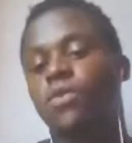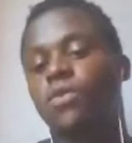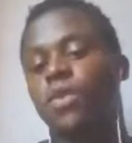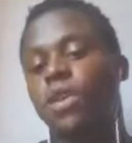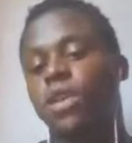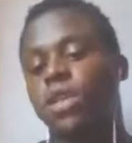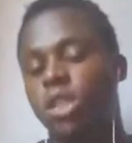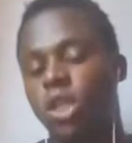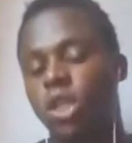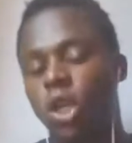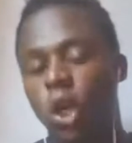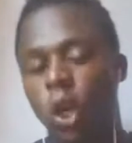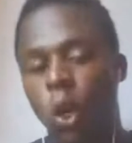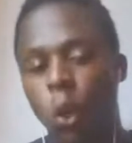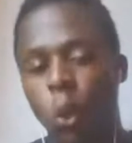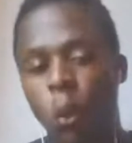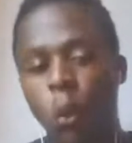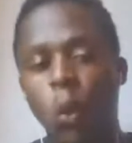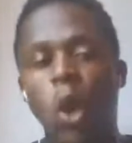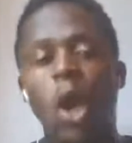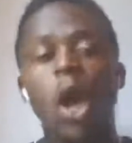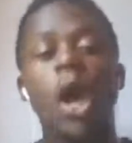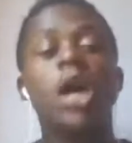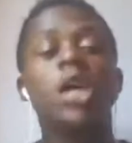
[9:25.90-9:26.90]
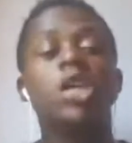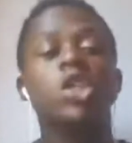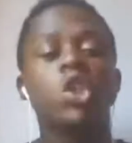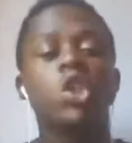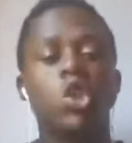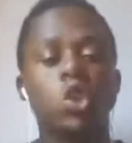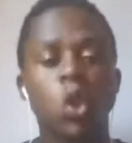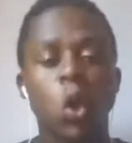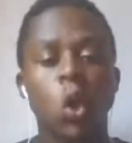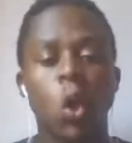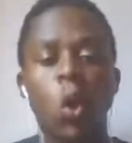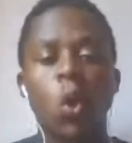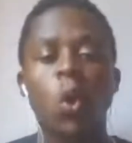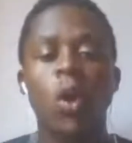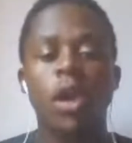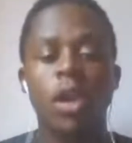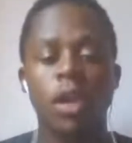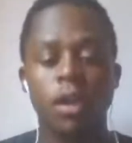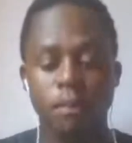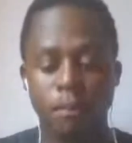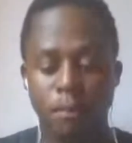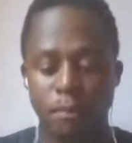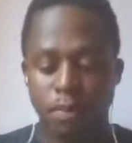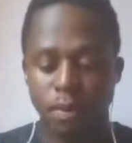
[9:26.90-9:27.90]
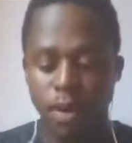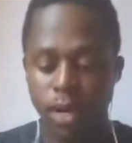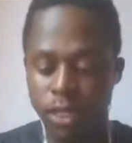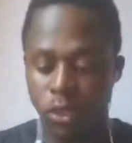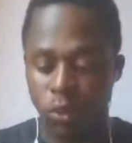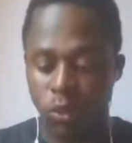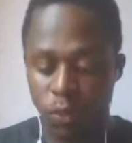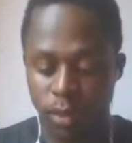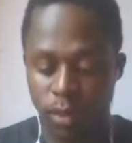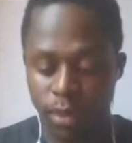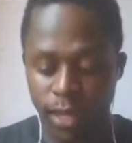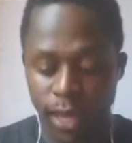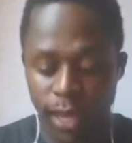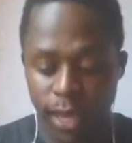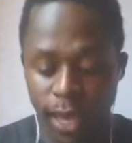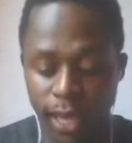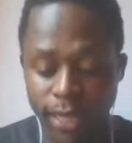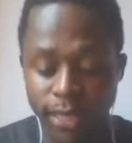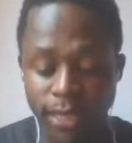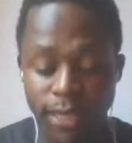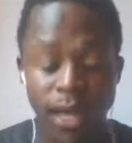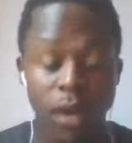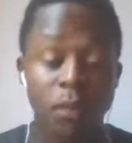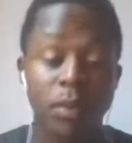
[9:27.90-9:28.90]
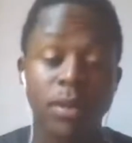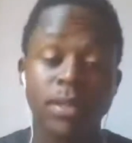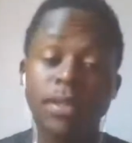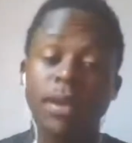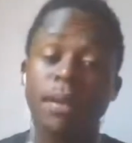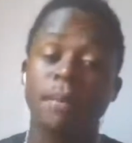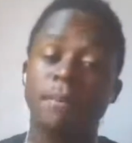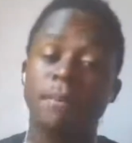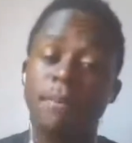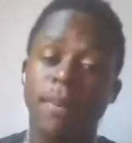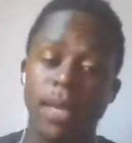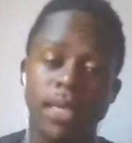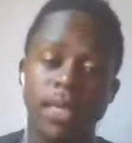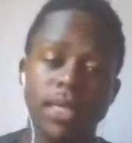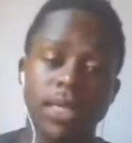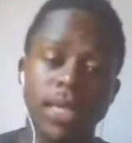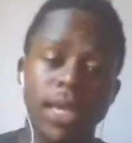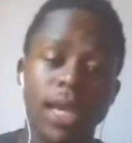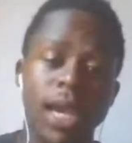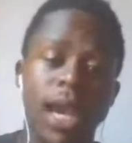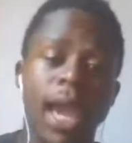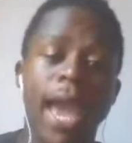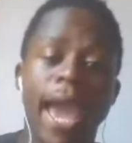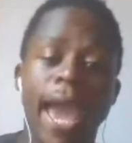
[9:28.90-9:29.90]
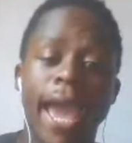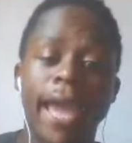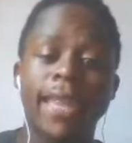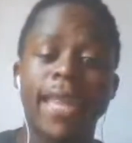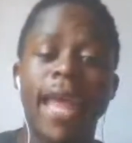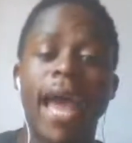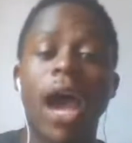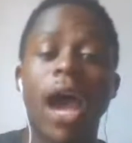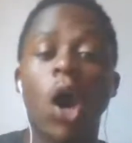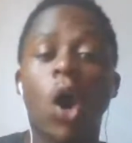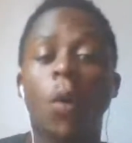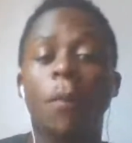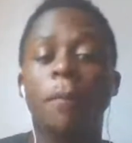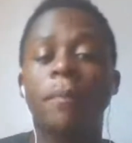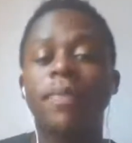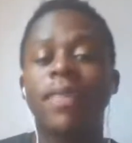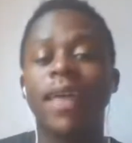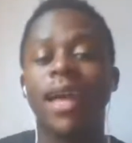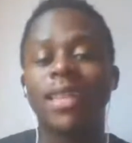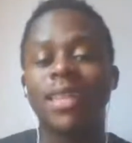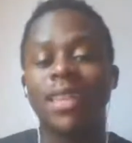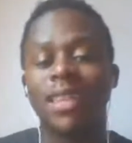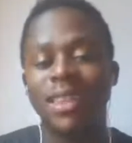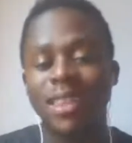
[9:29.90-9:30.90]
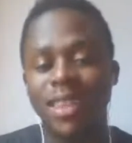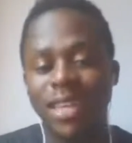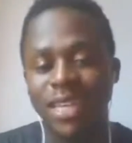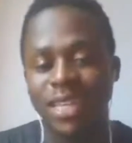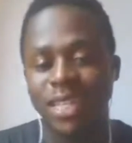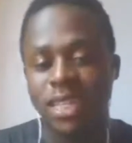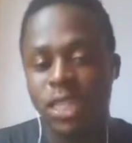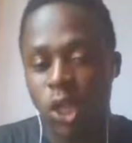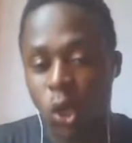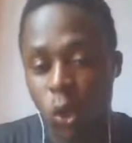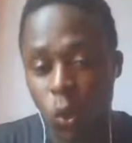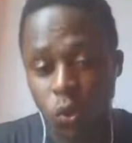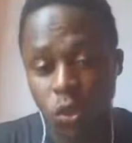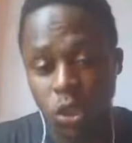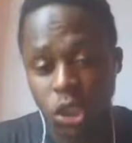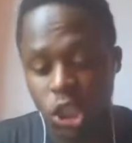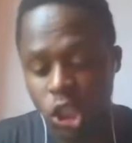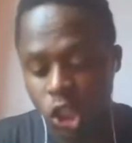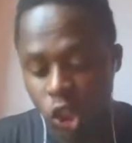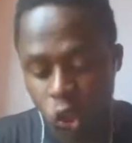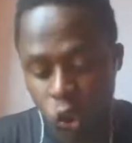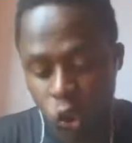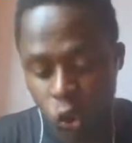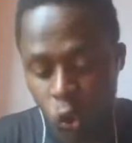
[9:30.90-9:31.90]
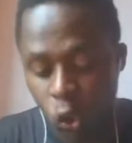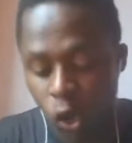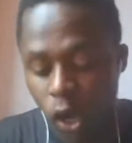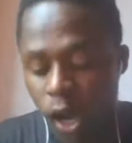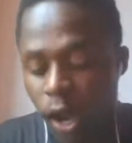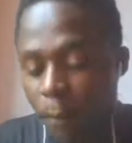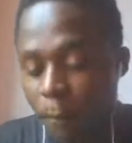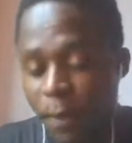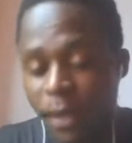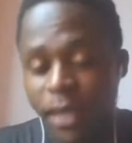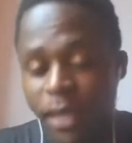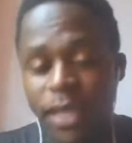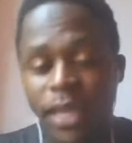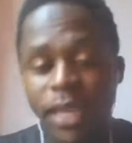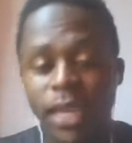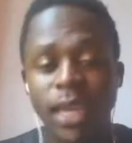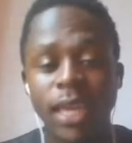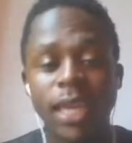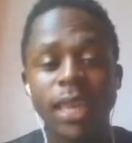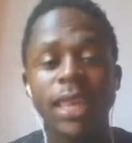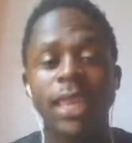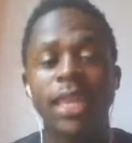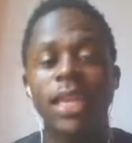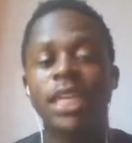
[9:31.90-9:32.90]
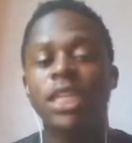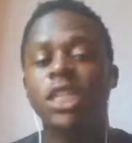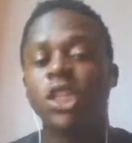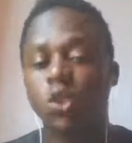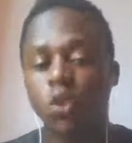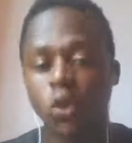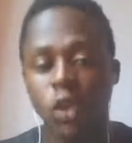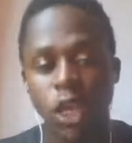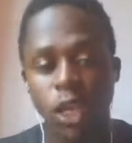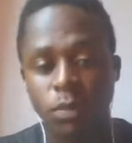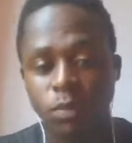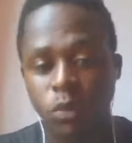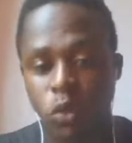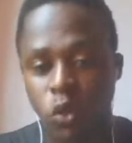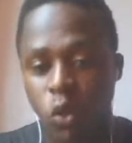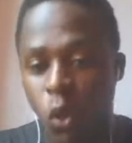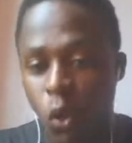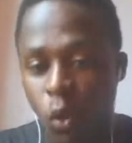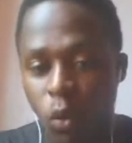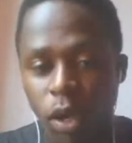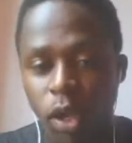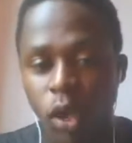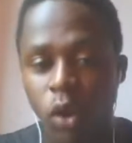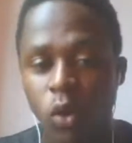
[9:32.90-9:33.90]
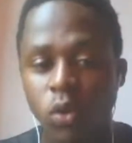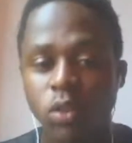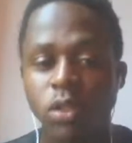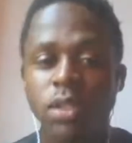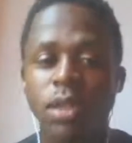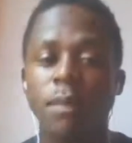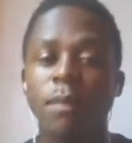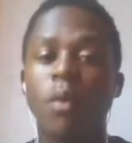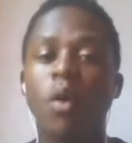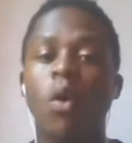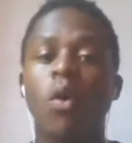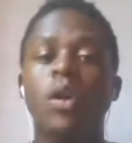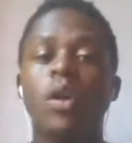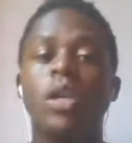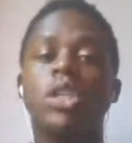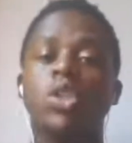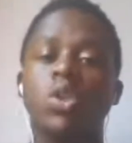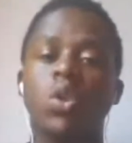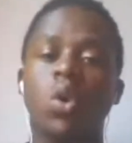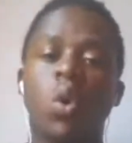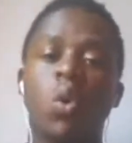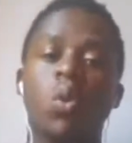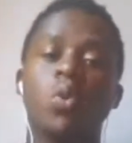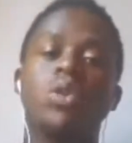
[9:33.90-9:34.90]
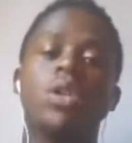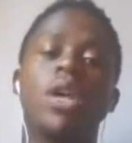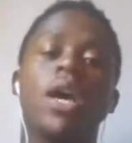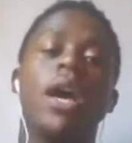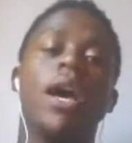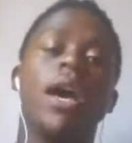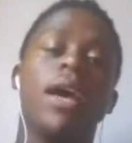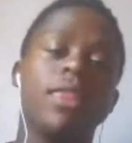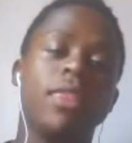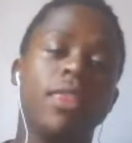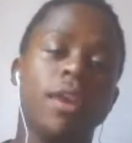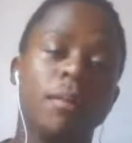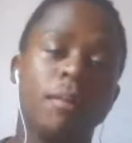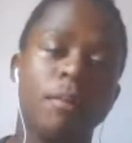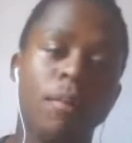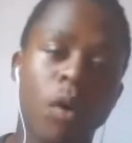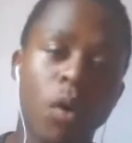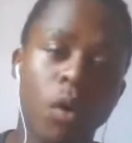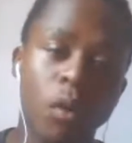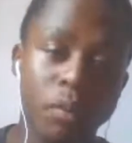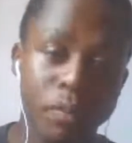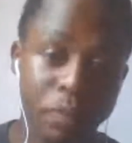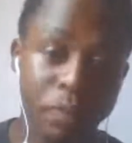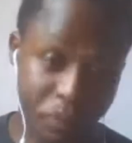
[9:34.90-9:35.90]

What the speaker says: first goal. So impressed with that, guys. That was amazing, and I hope that this continues to happen. He needs to keep scoring because the more he scores, the more